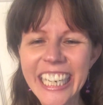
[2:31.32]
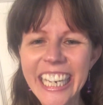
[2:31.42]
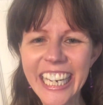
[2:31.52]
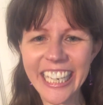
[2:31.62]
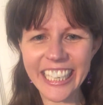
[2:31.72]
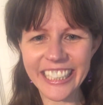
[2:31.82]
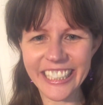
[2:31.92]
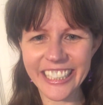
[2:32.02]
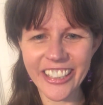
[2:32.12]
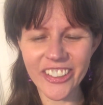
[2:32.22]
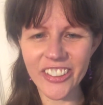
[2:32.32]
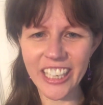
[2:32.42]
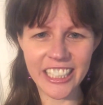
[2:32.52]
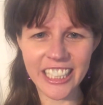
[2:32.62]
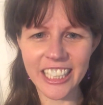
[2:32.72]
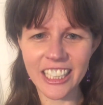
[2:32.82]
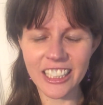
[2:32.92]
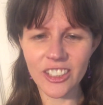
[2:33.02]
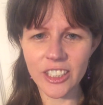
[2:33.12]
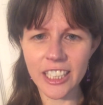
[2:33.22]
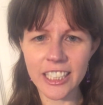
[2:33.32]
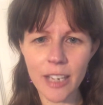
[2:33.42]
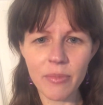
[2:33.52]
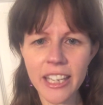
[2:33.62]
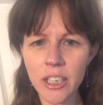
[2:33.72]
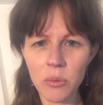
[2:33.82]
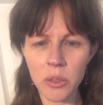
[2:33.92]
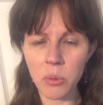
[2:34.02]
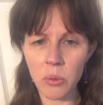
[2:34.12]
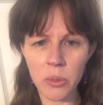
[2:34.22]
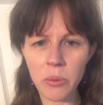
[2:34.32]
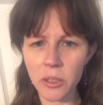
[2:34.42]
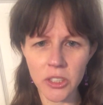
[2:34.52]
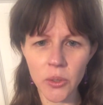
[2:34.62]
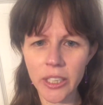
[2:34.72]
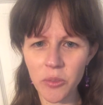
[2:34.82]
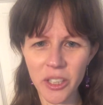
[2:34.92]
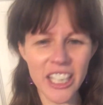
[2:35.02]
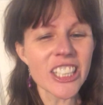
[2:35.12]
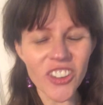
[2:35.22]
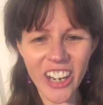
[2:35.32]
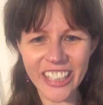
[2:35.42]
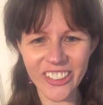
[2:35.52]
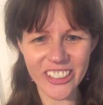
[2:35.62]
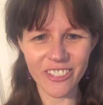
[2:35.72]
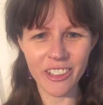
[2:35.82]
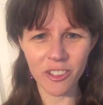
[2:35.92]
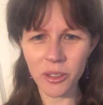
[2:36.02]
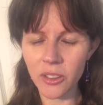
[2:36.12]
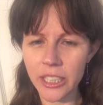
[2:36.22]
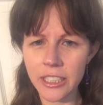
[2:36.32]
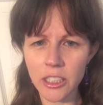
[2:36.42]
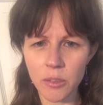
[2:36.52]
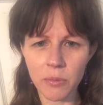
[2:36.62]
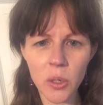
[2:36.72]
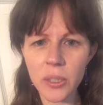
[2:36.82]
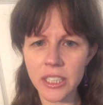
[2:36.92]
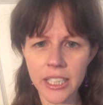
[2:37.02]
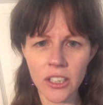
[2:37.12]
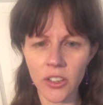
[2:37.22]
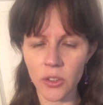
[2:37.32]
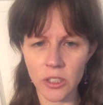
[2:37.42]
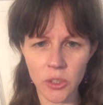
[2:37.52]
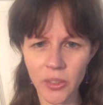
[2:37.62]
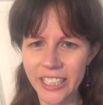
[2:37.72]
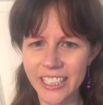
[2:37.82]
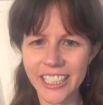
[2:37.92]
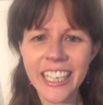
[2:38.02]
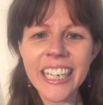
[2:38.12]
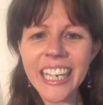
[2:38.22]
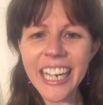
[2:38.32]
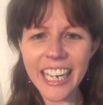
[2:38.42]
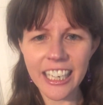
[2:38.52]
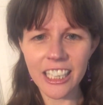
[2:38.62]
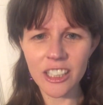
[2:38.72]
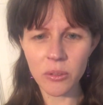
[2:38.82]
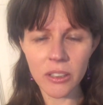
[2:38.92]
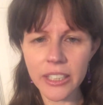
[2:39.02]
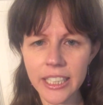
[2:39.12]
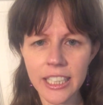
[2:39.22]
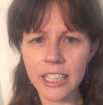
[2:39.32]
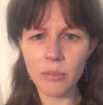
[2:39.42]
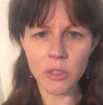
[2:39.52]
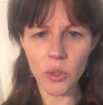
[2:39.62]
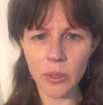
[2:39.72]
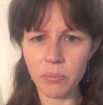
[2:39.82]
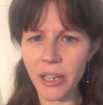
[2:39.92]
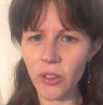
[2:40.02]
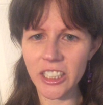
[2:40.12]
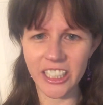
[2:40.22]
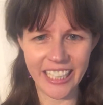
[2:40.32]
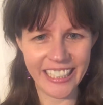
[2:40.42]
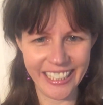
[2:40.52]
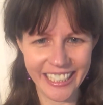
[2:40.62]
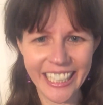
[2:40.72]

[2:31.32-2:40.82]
And so it's the same thing with what we were doing with these writers. We were really just focusing on their strengths and really getting them to embellish it.